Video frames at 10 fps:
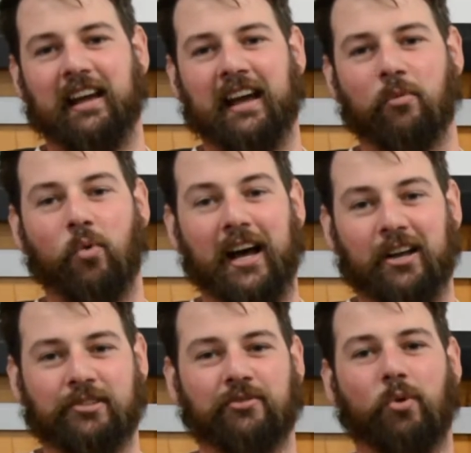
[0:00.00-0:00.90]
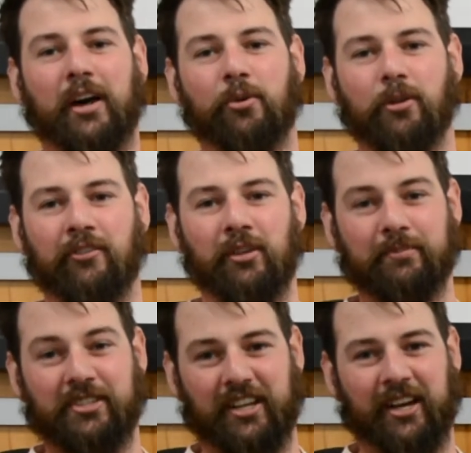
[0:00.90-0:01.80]
and Wales have won all of
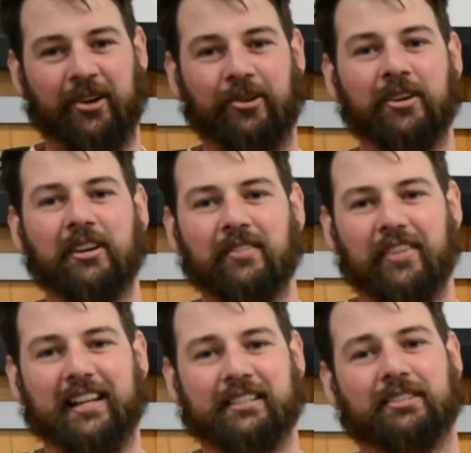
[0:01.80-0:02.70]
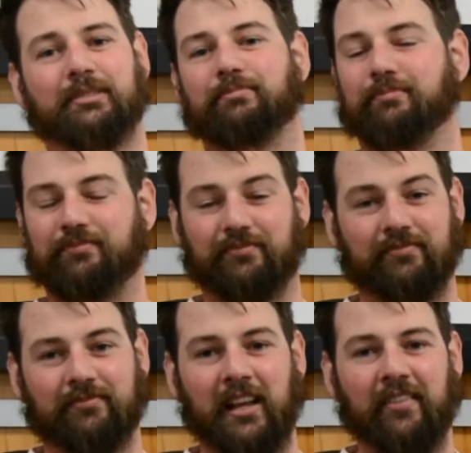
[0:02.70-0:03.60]
them. So that's
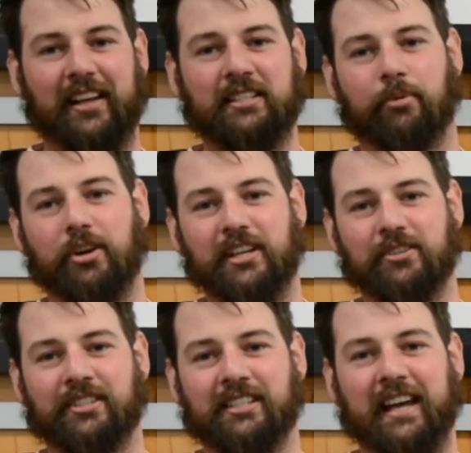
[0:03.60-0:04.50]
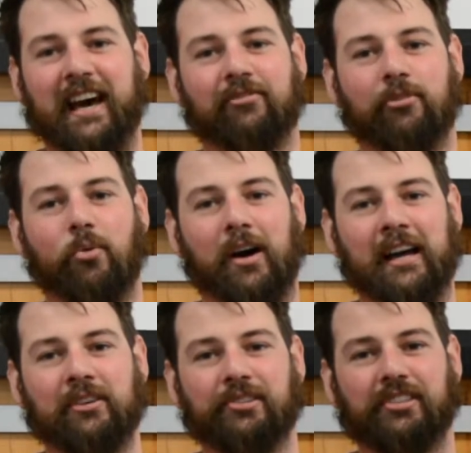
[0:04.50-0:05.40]
pretty good stat for
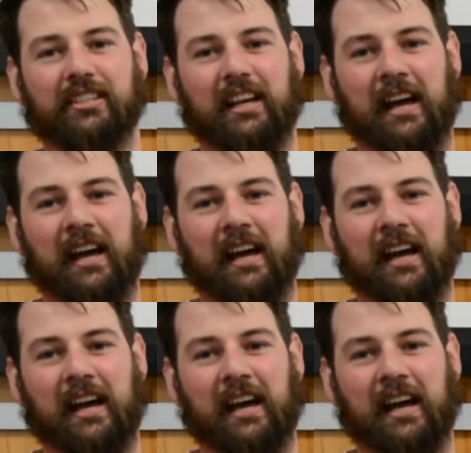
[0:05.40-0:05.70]
Wales.